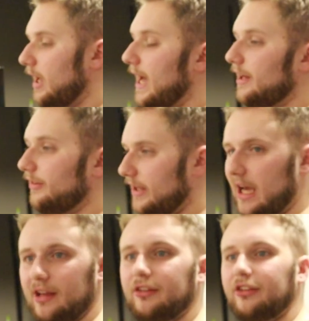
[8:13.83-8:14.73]
add in the
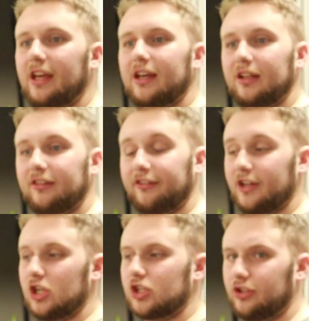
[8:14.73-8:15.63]
ice and
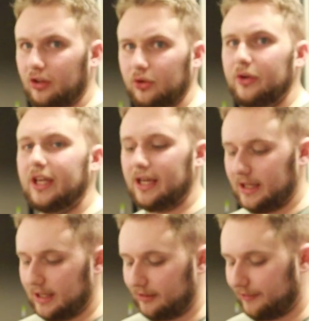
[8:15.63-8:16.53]
finish diluting it
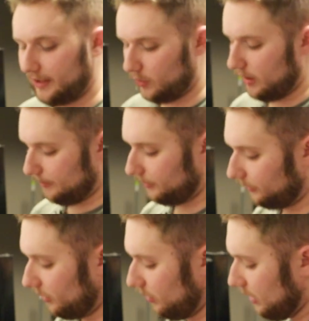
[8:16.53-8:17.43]
in the final whip.
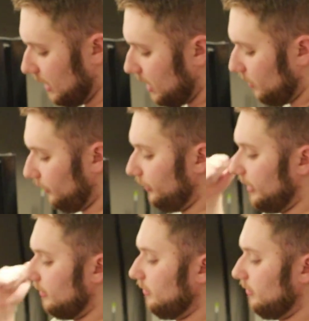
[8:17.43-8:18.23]
So we'll see.